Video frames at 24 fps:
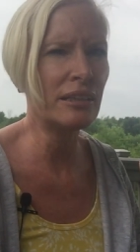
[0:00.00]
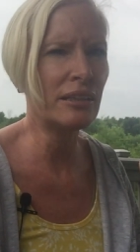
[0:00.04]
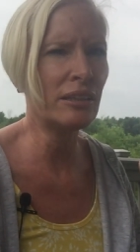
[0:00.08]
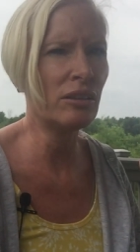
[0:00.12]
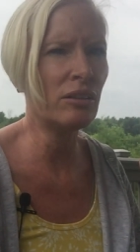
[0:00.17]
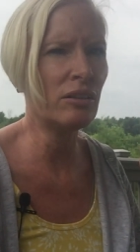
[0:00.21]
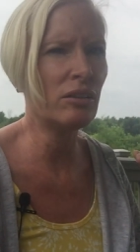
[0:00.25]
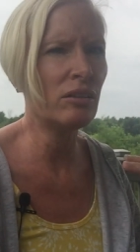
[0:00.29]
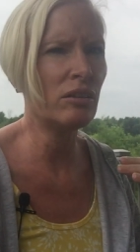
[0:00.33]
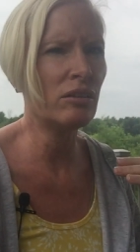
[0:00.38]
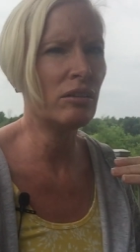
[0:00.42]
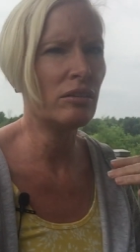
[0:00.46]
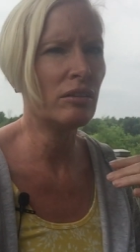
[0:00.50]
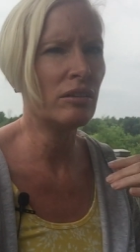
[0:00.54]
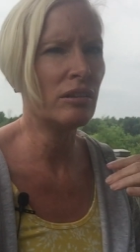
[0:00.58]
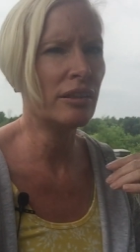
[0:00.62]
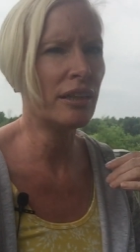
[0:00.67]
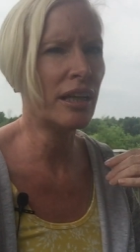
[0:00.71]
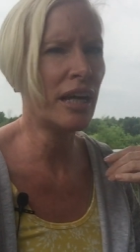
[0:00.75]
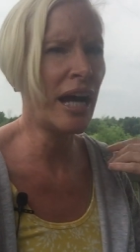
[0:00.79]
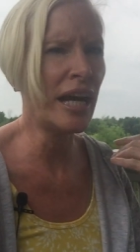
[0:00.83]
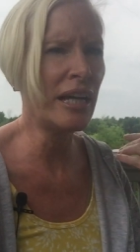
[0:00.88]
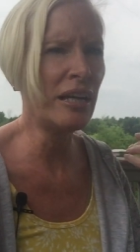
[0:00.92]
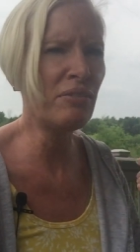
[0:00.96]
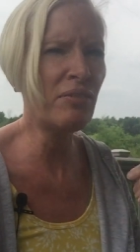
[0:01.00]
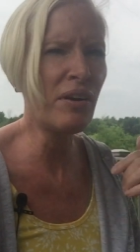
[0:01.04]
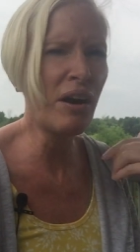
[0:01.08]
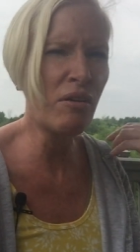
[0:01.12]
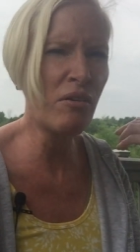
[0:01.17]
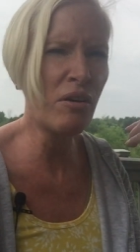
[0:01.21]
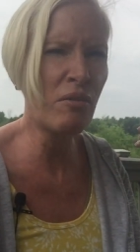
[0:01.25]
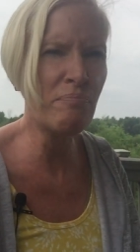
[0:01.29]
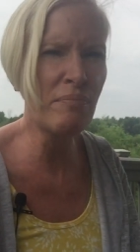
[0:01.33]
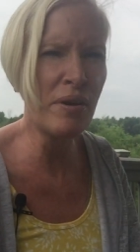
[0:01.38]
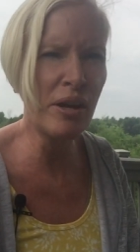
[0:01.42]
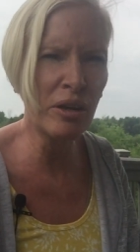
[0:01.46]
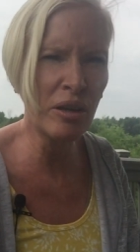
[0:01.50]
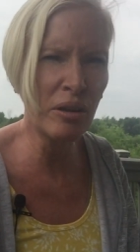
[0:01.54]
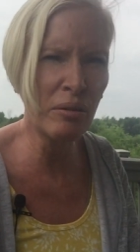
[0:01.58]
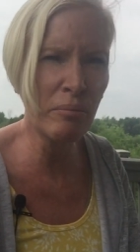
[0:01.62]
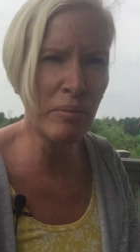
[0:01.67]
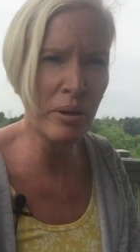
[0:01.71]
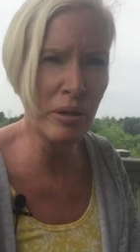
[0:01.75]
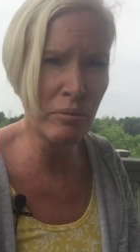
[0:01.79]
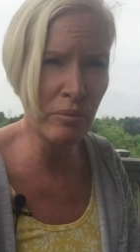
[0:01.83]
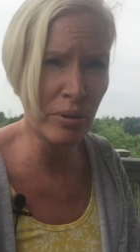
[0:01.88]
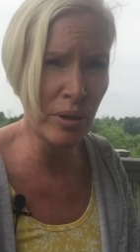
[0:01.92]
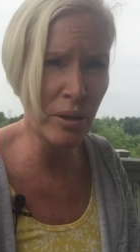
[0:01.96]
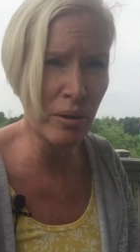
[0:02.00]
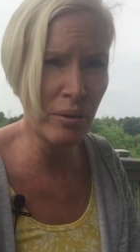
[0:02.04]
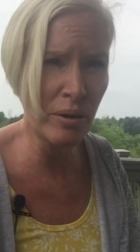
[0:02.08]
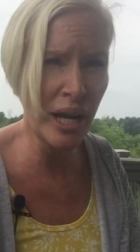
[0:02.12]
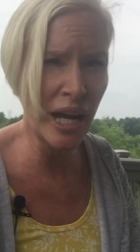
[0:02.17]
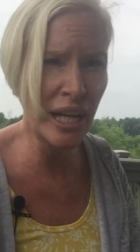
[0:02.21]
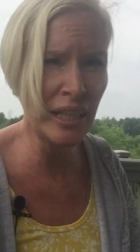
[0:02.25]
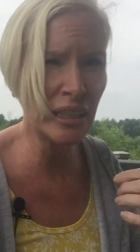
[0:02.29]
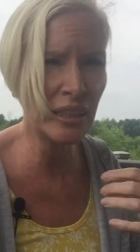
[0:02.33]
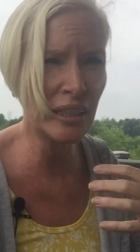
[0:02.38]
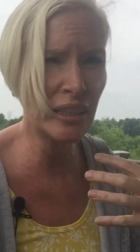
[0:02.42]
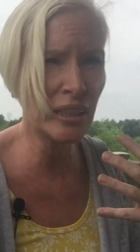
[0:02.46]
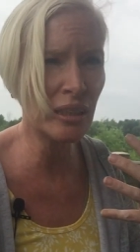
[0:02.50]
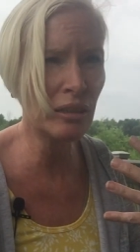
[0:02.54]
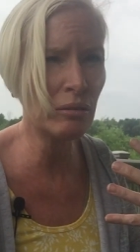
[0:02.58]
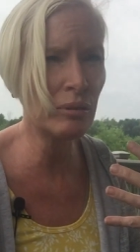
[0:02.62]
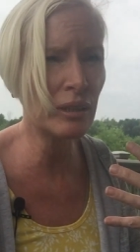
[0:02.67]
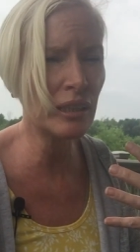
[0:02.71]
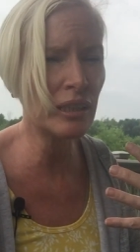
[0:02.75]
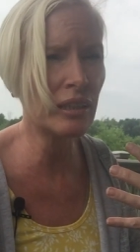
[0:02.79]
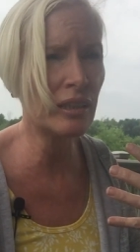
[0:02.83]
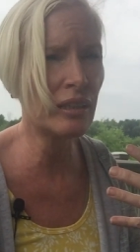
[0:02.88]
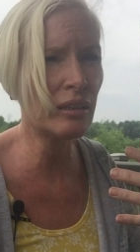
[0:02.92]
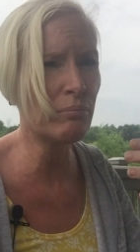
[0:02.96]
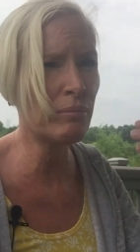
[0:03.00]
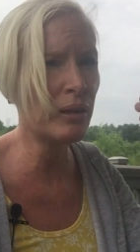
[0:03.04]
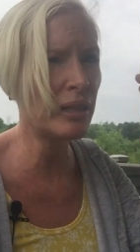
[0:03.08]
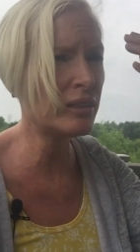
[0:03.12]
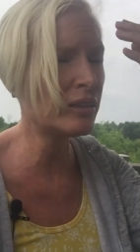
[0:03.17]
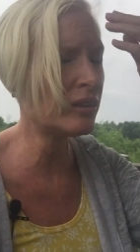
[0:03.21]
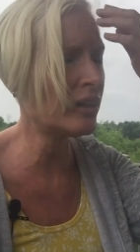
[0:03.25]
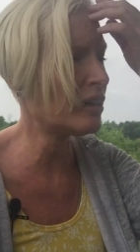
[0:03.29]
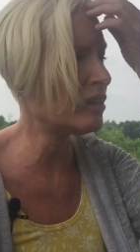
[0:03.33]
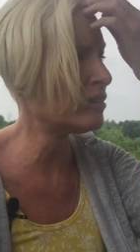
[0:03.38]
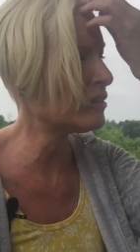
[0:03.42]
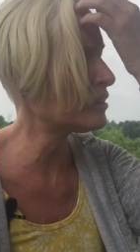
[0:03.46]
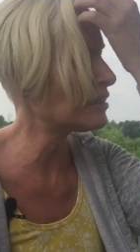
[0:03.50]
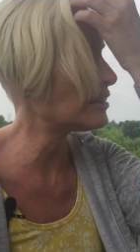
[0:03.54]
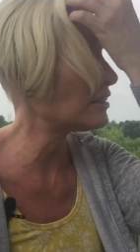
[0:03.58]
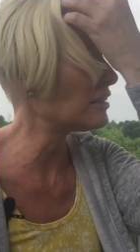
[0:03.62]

So kind of how a Marilyn Monroe had to deal with mental health